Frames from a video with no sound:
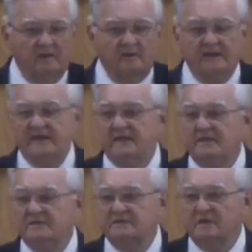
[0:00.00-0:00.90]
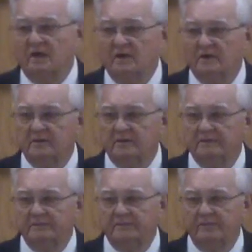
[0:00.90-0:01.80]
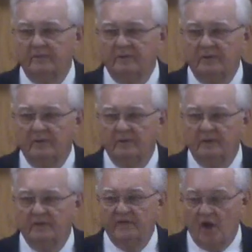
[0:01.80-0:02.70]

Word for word: Deacons are, the